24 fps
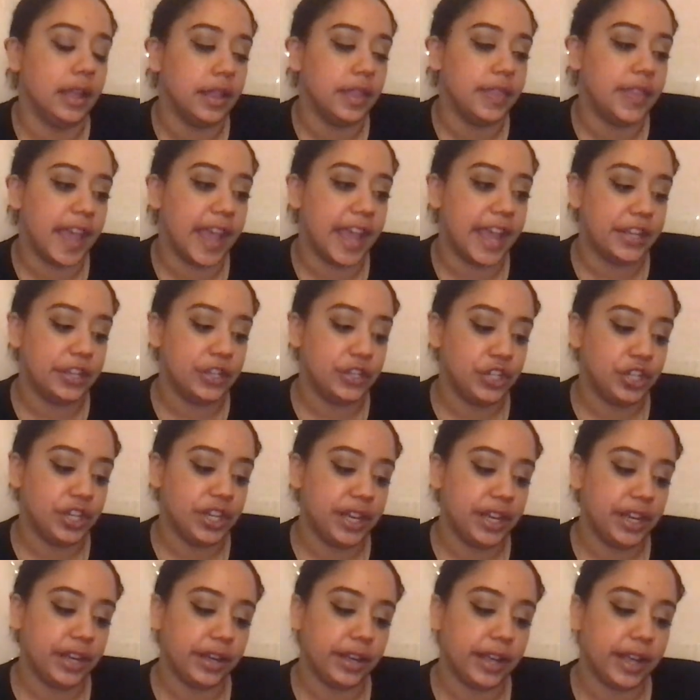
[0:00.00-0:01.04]
The energy
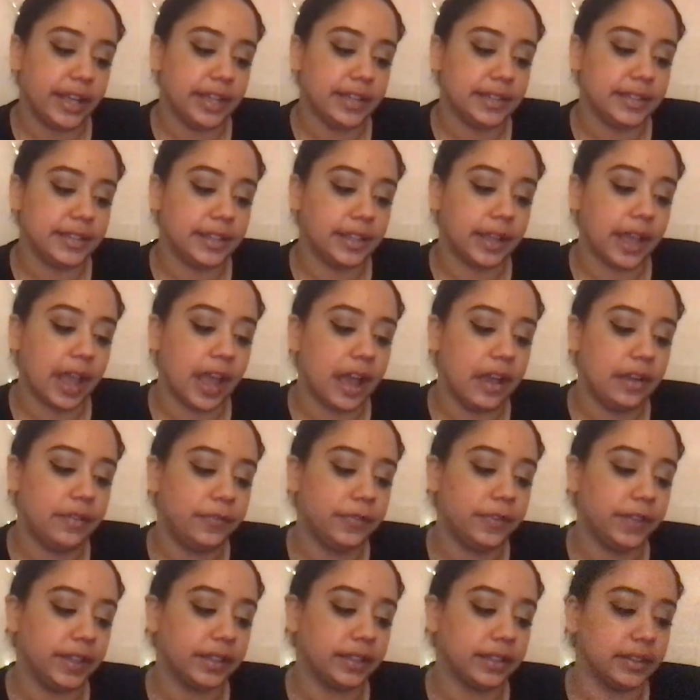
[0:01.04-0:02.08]
here, guys,
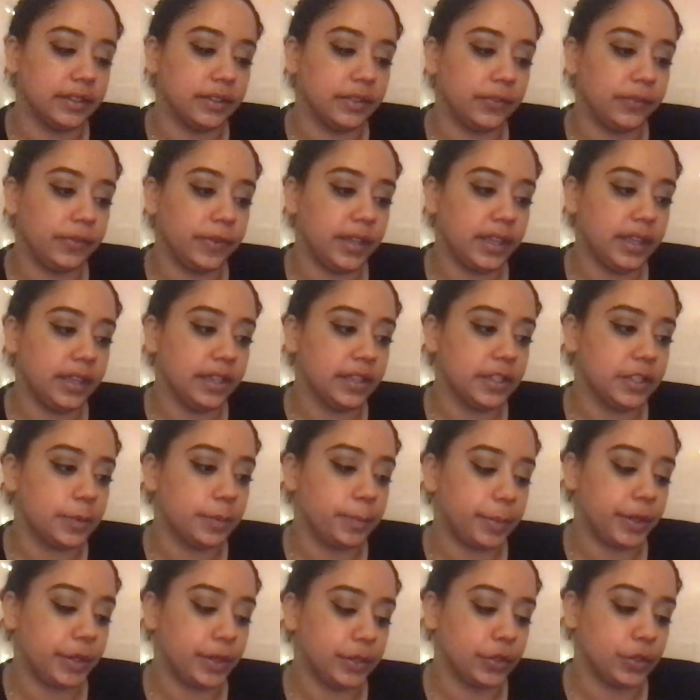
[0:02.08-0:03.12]
conflict and defeat,
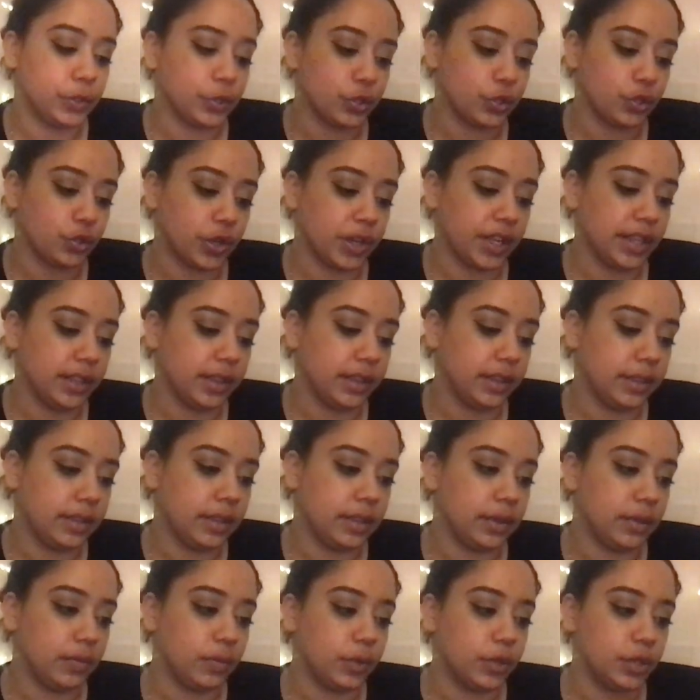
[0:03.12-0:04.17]
spiritual strength,
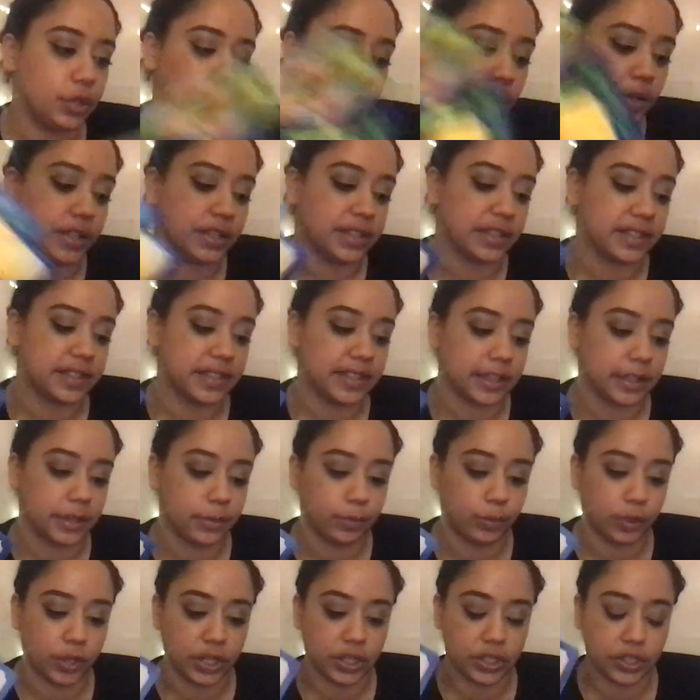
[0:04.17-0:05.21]
rejoice and
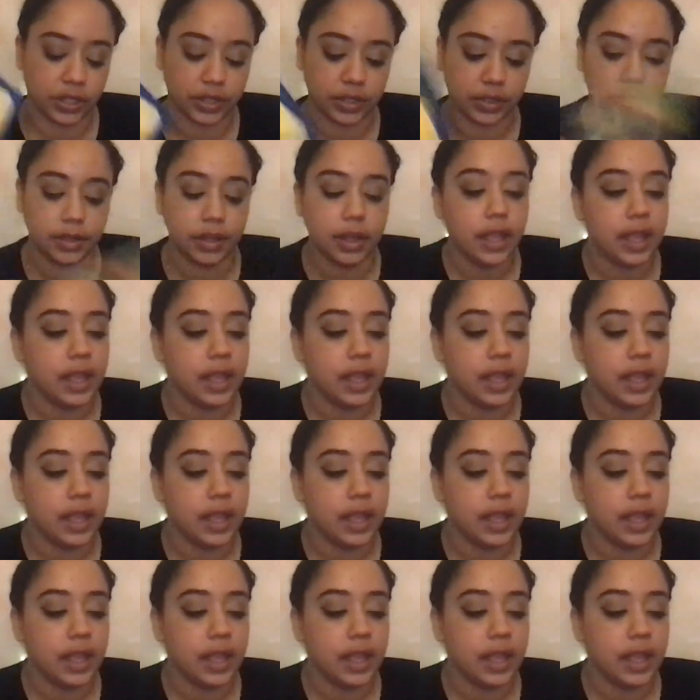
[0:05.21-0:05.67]
celebration.